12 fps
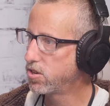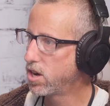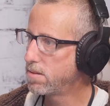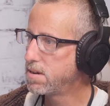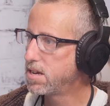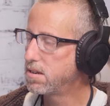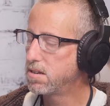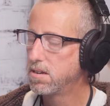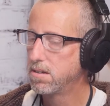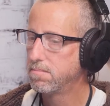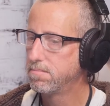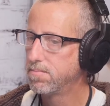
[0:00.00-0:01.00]
I mean,
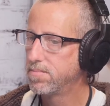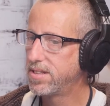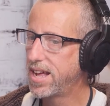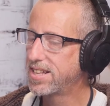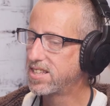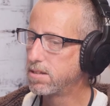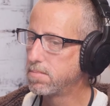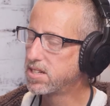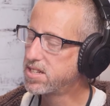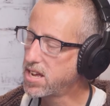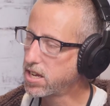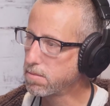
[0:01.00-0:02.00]
that's the
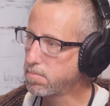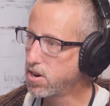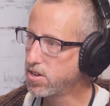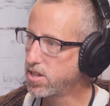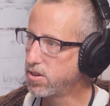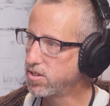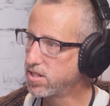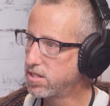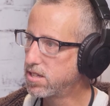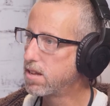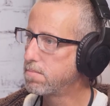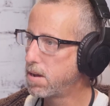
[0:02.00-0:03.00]
mistaken part, though, is
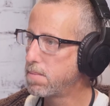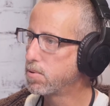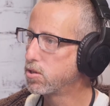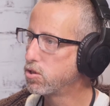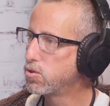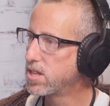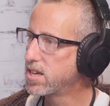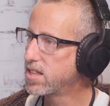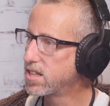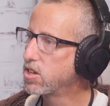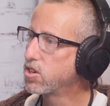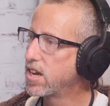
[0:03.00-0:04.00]
that people do think
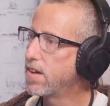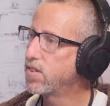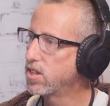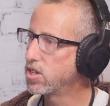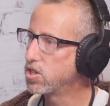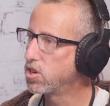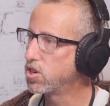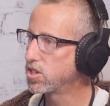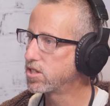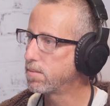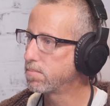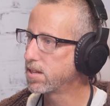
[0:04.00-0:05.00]
that they're giving the dog
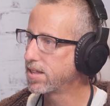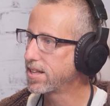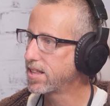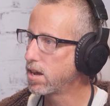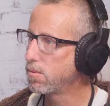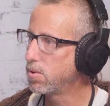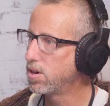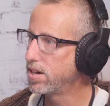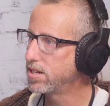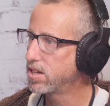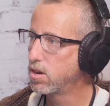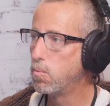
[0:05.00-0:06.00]
something that they
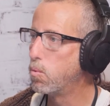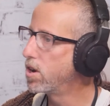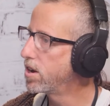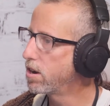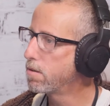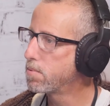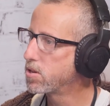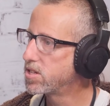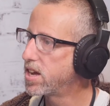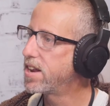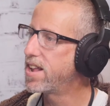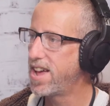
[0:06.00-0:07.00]
want.
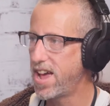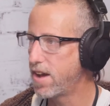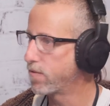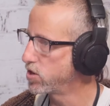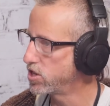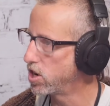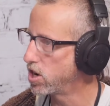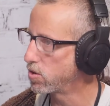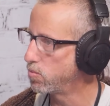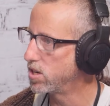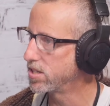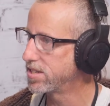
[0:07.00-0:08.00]
100% every dog
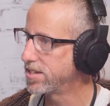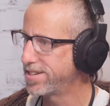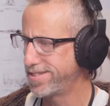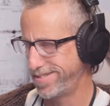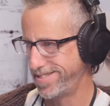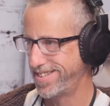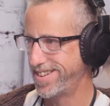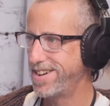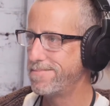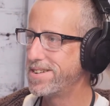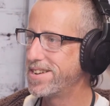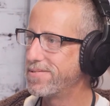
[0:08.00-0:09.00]
wants it. And I
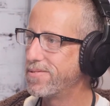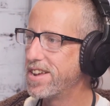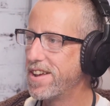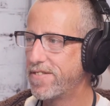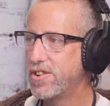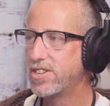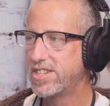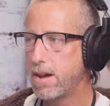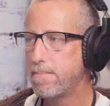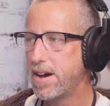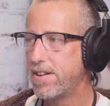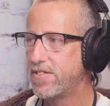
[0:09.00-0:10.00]
mean, if you step
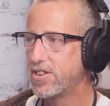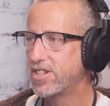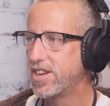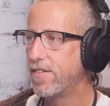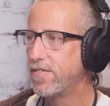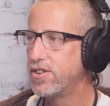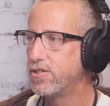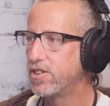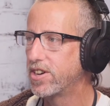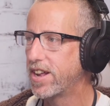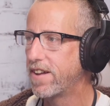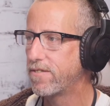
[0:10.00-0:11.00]
out of yourself and you
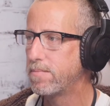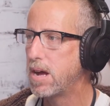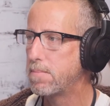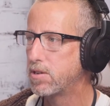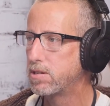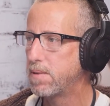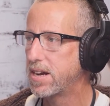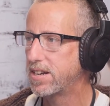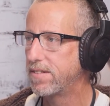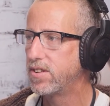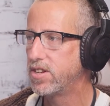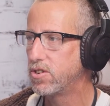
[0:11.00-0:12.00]
look at it from that
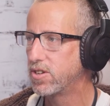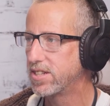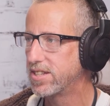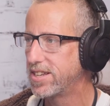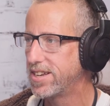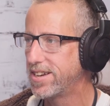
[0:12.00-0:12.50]
perspective, then you can see.